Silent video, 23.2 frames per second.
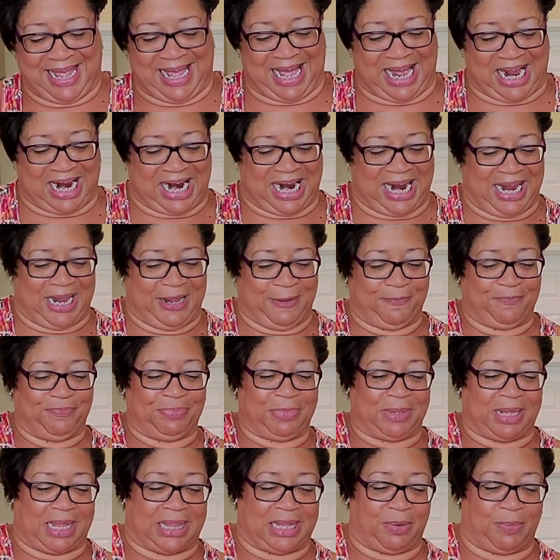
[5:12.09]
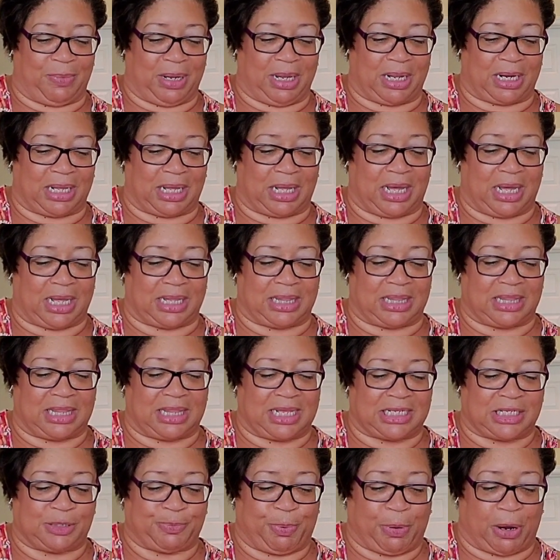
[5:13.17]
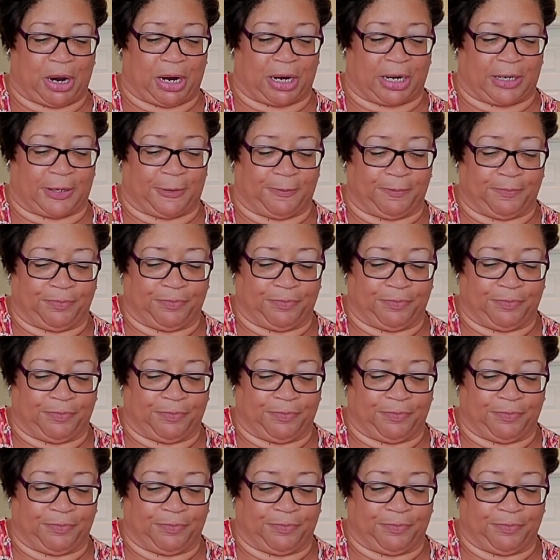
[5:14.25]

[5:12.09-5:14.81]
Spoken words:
All right. And then we're going to cut this part